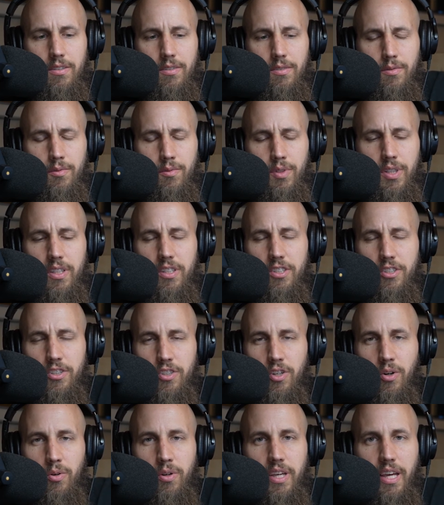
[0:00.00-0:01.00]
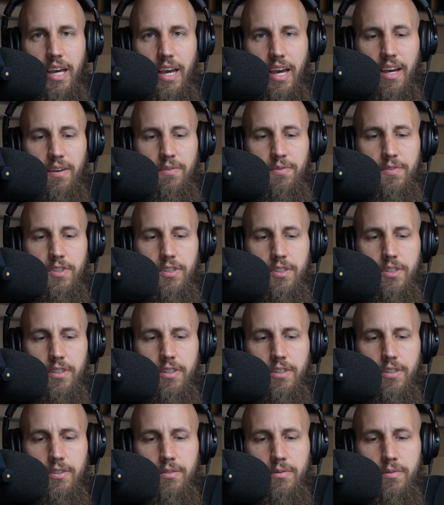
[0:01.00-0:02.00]
Really just going
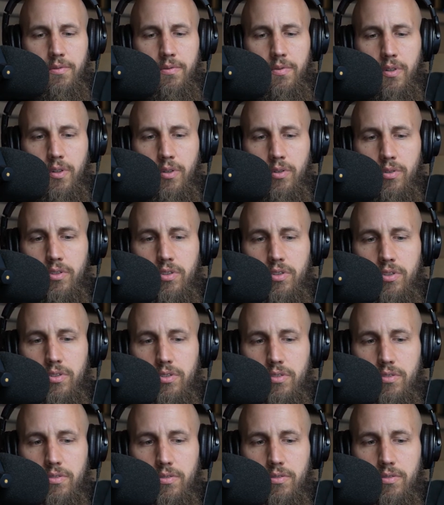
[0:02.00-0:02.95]
after folks